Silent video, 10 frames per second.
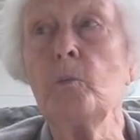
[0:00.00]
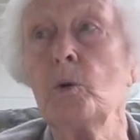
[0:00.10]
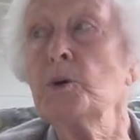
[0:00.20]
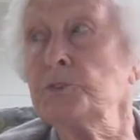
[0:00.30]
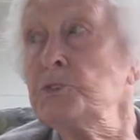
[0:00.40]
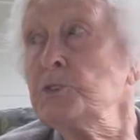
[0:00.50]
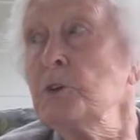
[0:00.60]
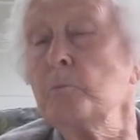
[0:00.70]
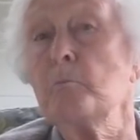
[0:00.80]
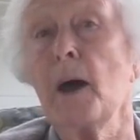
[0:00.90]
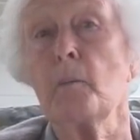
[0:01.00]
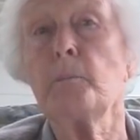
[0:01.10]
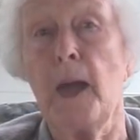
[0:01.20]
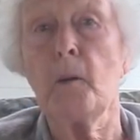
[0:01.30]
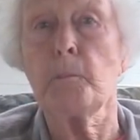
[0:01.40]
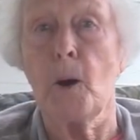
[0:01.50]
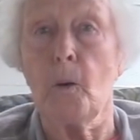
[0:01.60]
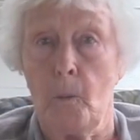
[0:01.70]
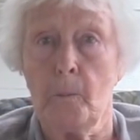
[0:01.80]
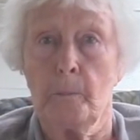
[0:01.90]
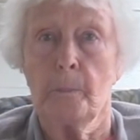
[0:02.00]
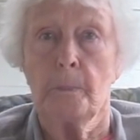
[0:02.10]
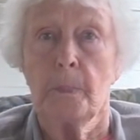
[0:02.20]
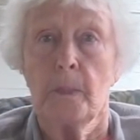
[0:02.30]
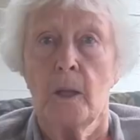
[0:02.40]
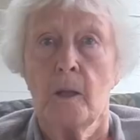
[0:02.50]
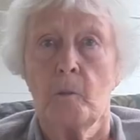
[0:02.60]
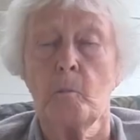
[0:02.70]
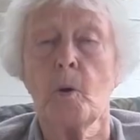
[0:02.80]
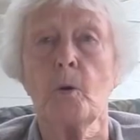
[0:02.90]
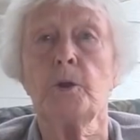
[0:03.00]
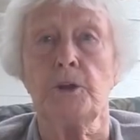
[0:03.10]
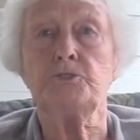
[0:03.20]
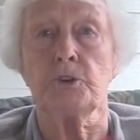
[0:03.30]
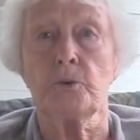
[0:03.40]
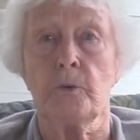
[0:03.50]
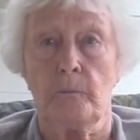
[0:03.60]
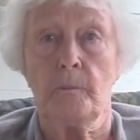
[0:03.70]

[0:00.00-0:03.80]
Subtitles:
was my papa. Murdy Jordan.